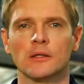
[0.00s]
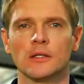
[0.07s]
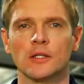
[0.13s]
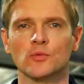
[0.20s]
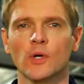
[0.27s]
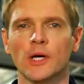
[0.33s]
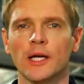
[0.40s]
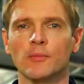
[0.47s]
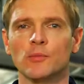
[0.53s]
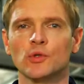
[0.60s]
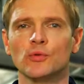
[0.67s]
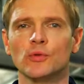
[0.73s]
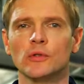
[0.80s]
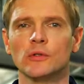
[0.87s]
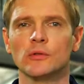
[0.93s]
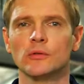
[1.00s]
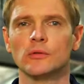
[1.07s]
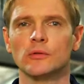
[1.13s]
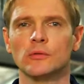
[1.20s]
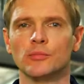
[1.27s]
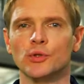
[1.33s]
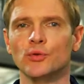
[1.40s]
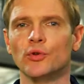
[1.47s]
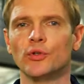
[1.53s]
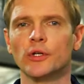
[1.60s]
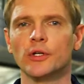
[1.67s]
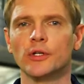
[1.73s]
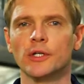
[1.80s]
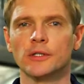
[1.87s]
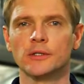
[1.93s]
I now no longer need
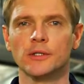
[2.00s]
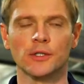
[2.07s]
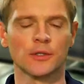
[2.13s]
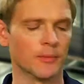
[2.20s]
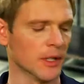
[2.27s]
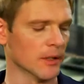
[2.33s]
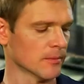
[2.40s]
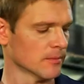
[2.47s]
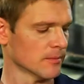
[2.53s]
the OAM